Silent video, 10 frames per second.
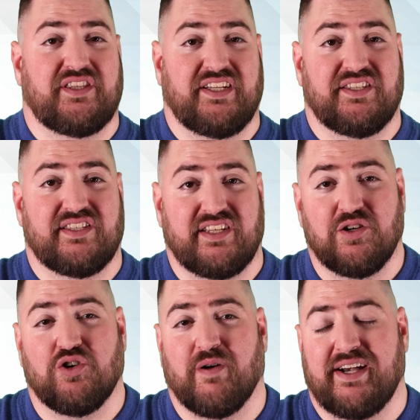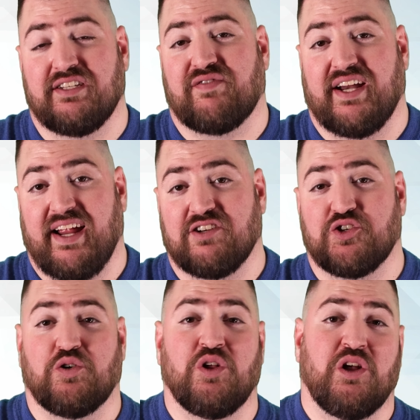the single greatest
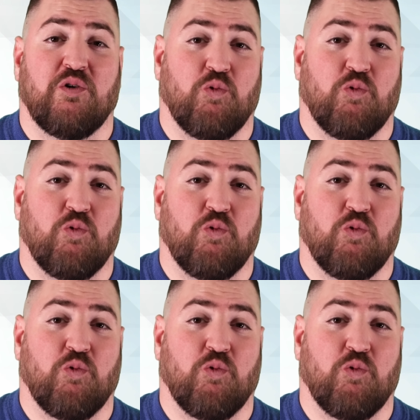financial